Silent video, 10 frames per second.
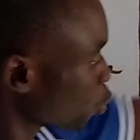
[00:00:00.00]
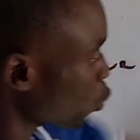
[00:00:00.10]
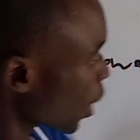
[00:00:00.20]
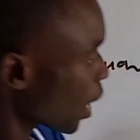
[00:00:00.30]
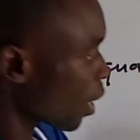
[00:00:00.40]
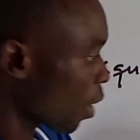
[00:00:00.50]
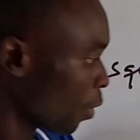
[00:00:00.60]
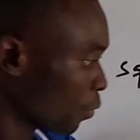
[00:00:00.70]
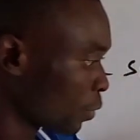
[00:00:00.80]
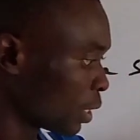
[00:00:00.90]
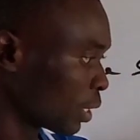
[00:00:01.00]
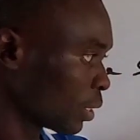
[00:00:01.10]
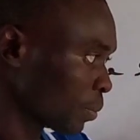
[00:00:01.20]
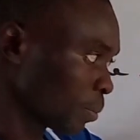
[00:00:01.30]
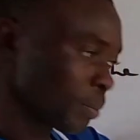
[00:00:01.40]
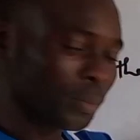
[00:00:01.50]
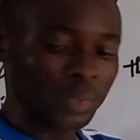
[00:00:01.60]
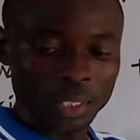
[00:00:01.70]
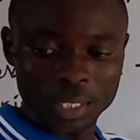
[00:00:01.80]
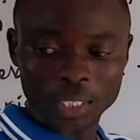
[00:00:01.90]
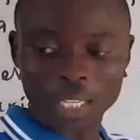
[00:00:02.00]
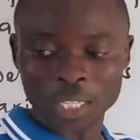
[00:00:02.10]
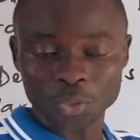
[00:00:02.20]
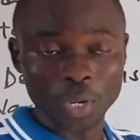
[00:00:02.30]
square of the data